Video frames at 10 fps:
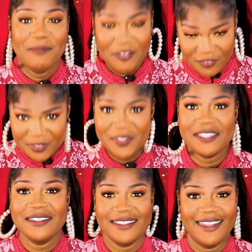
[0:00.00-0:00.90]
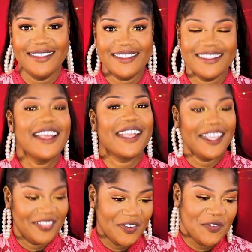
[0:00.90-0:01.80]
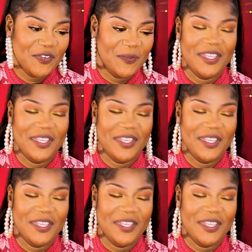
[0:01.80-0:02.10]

my fellow sisters, can learn from